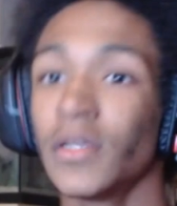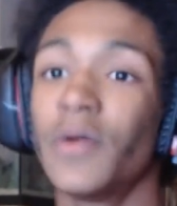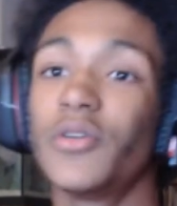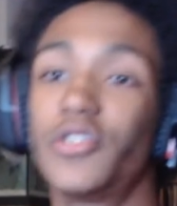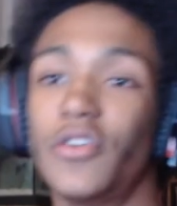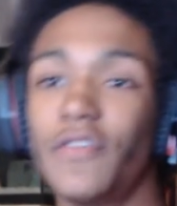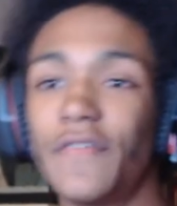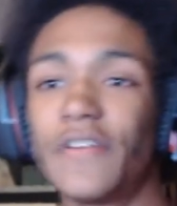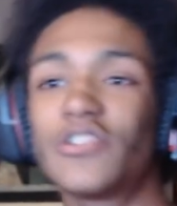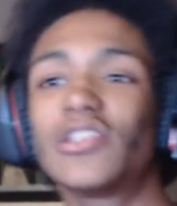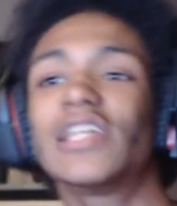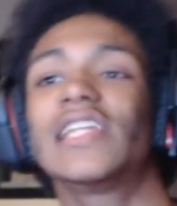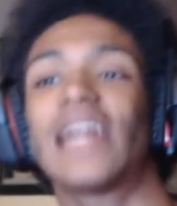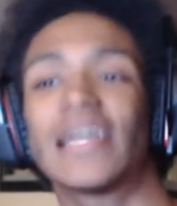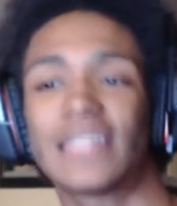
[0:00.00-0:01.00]
you eventually
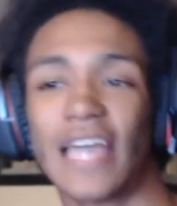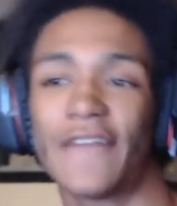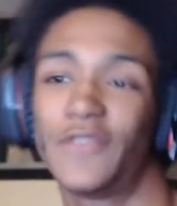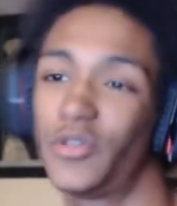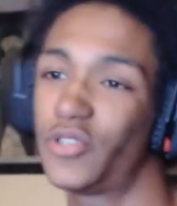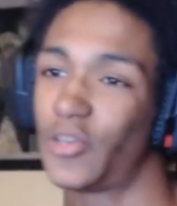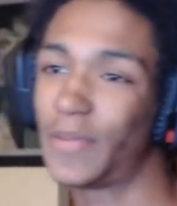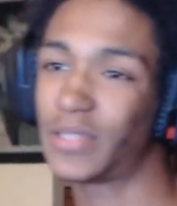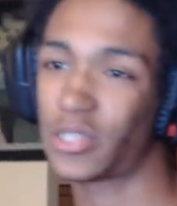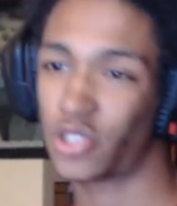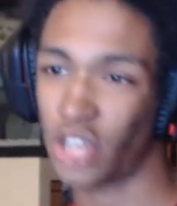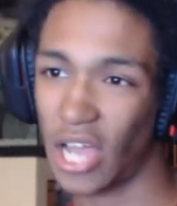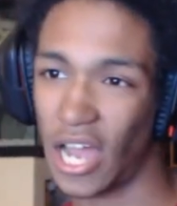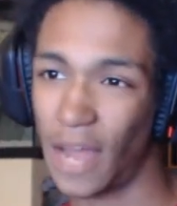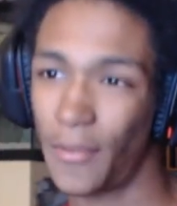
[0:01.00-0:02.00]
like to have YouTube as a
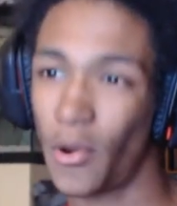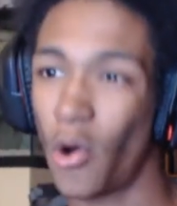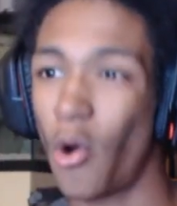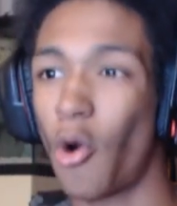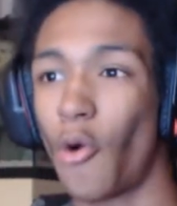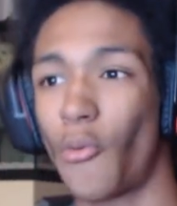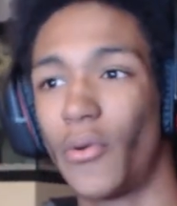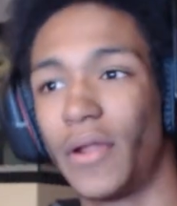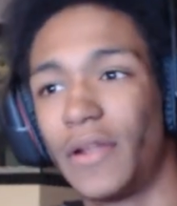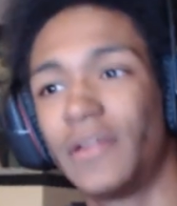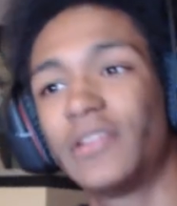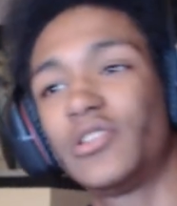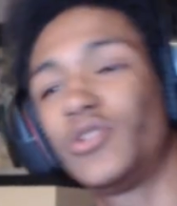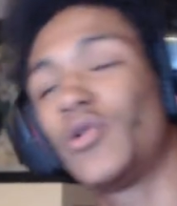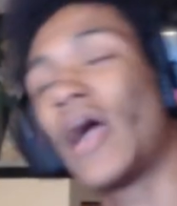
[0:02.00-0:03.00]
job, or would
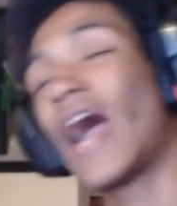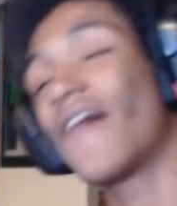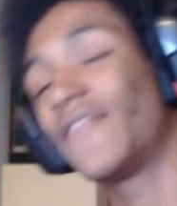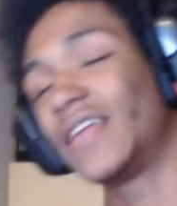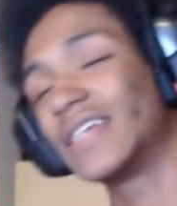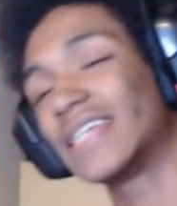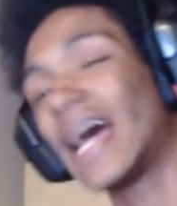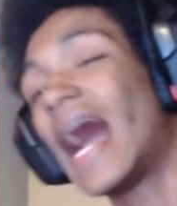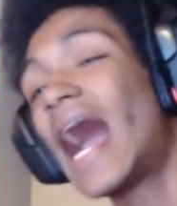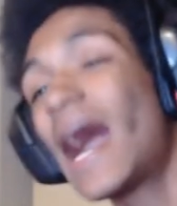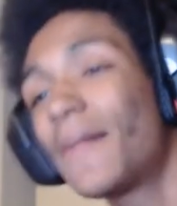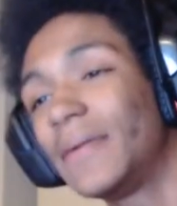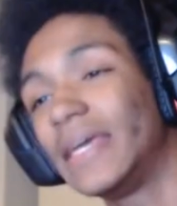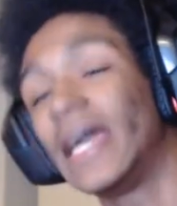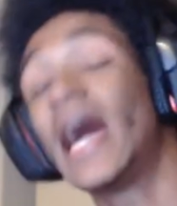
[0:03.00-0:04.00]
you have it as a
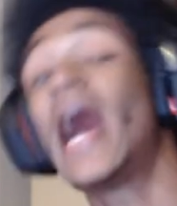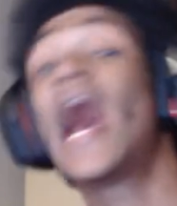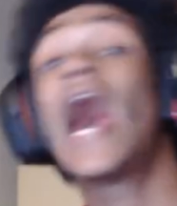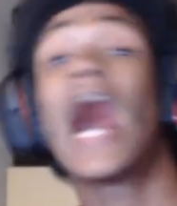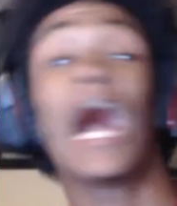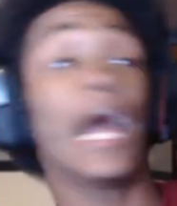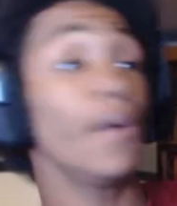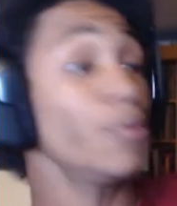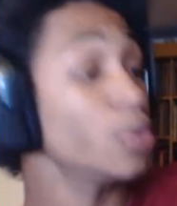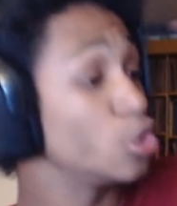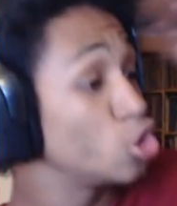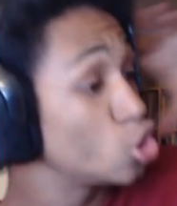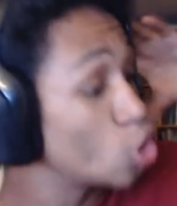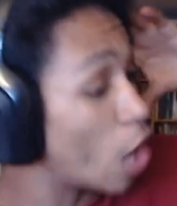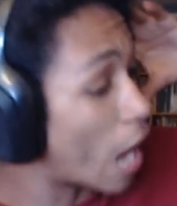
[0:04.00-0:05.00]
hobby? I would
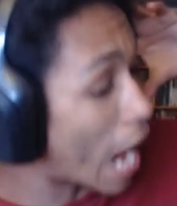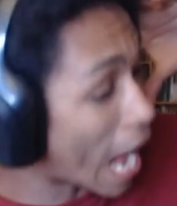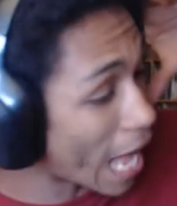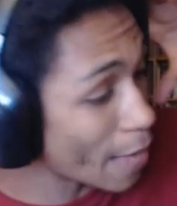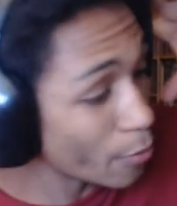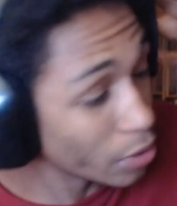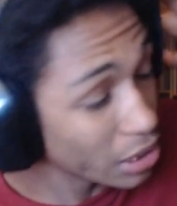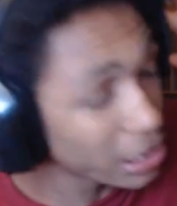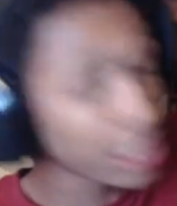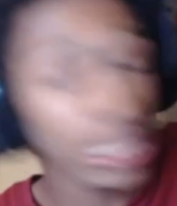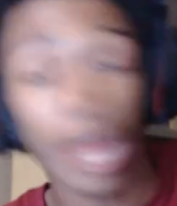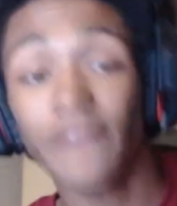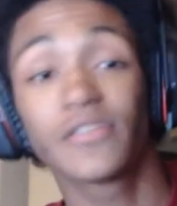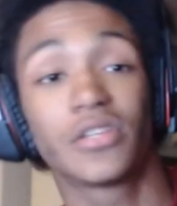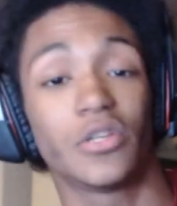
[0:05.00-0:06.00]
love
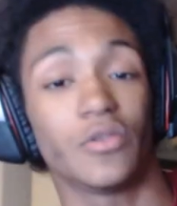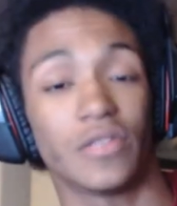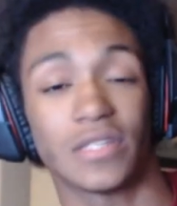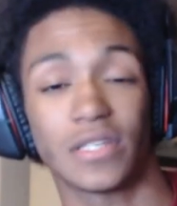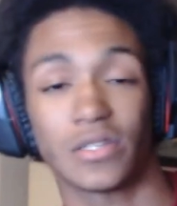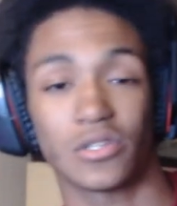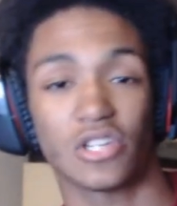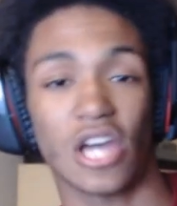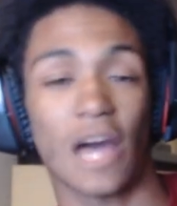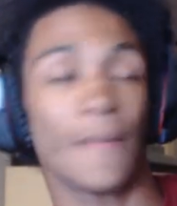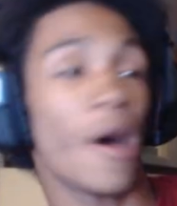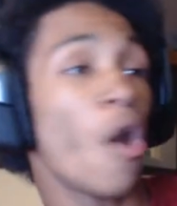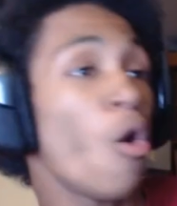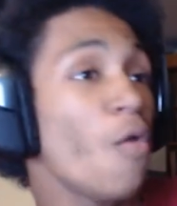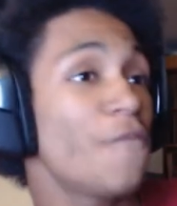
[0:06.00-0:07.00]
to do this as a job.
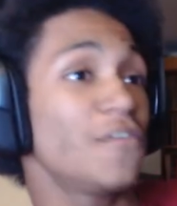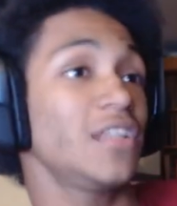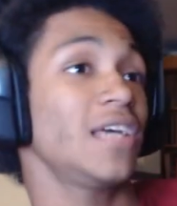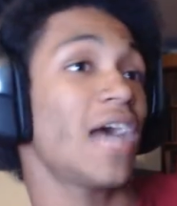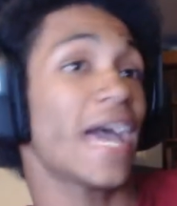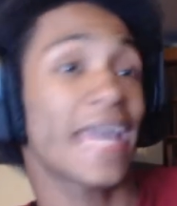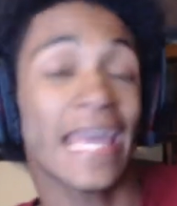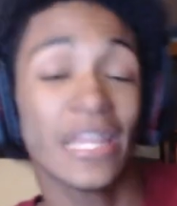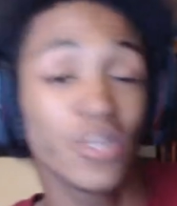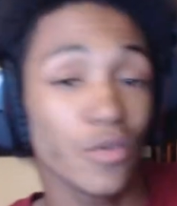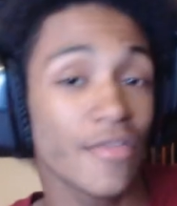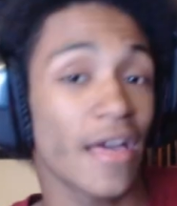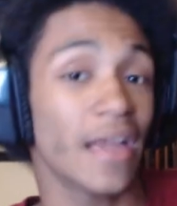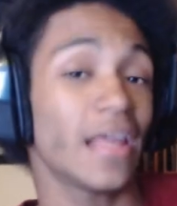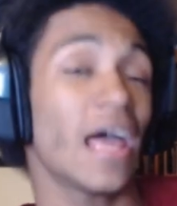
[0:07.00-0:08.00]
Hopefully I can do
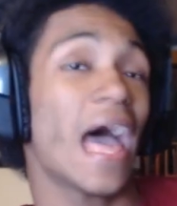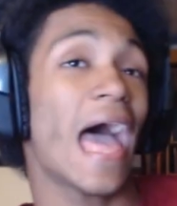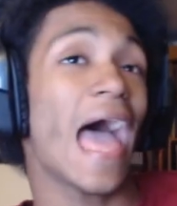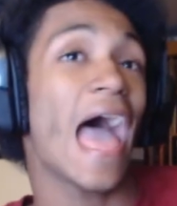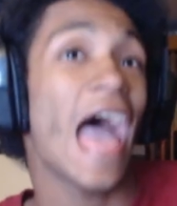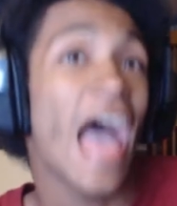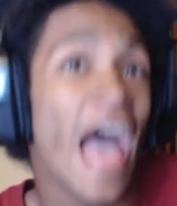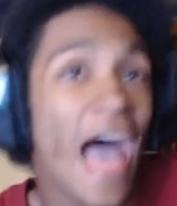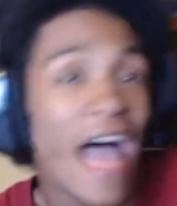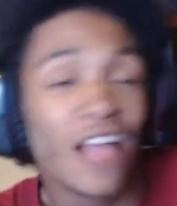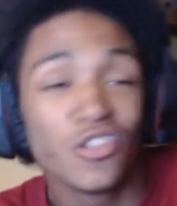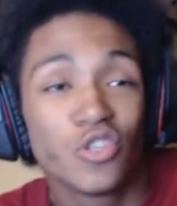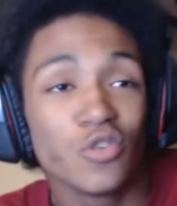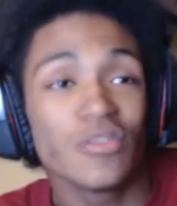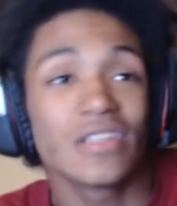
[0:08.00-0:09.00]

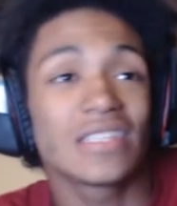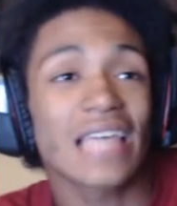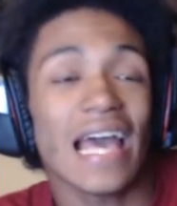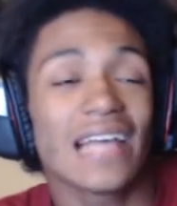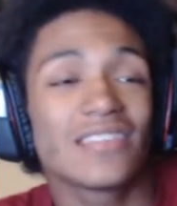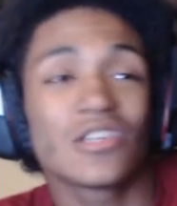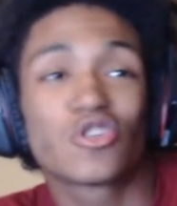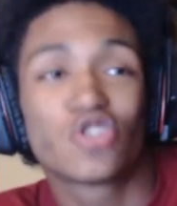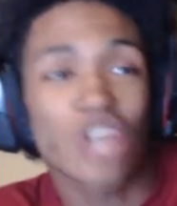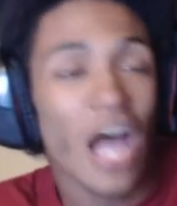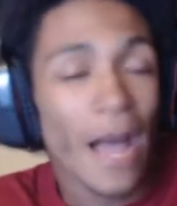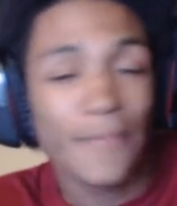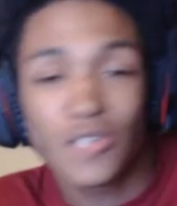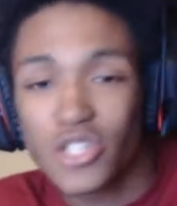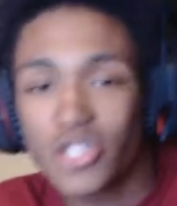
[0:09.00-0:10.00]
this as a job
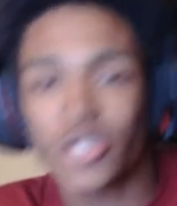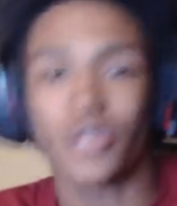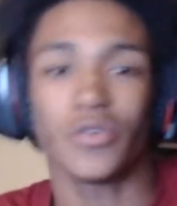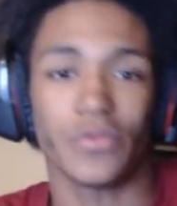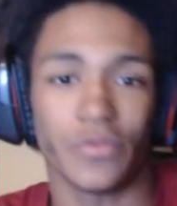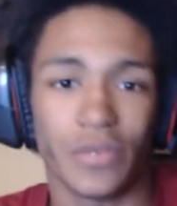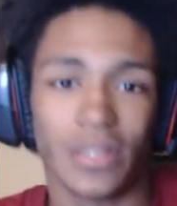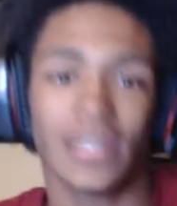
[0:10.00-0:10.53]
soon. Like,